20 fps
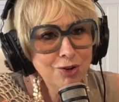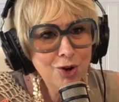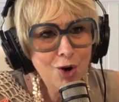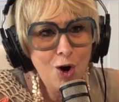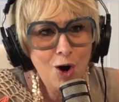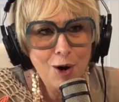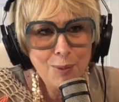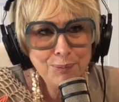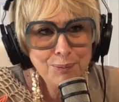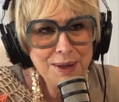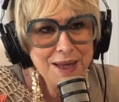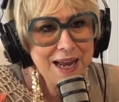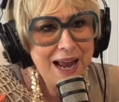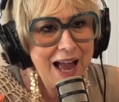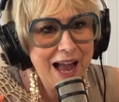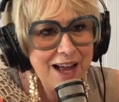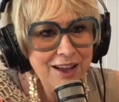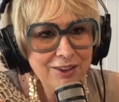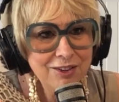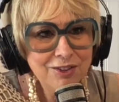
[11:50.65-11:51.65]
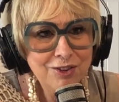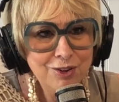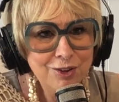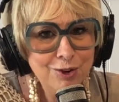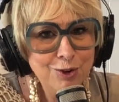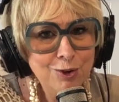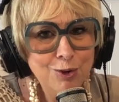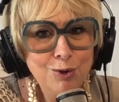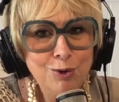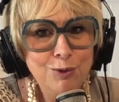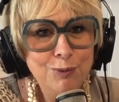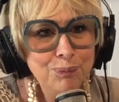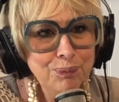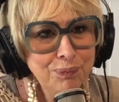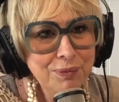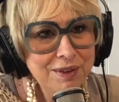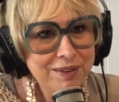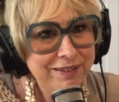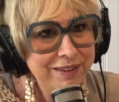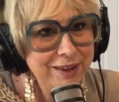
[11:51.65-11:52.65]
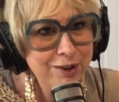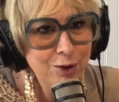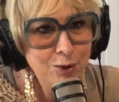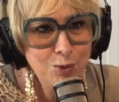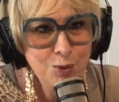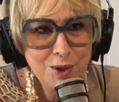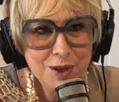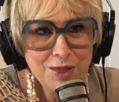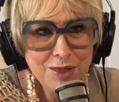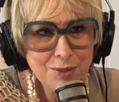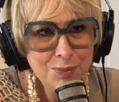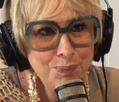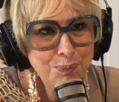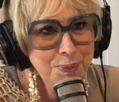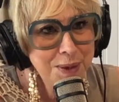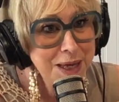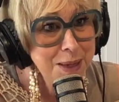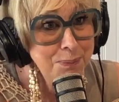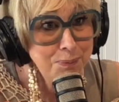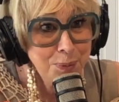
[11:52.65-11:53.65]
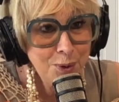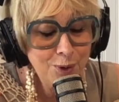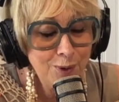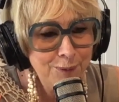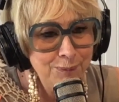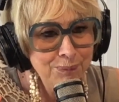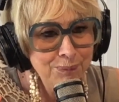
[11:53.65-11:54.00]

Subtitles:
taught me how to deal with people.